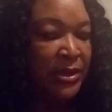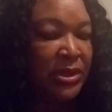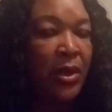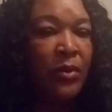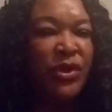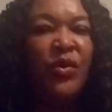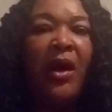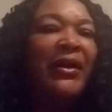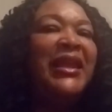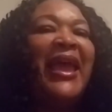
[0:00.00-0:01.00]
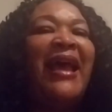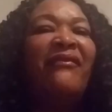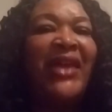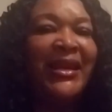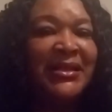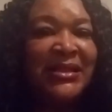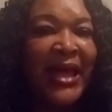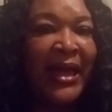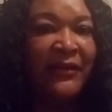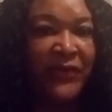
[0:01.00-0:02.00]
So you already have that
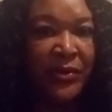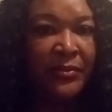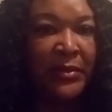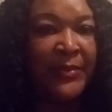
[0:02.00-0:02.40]
inside of you.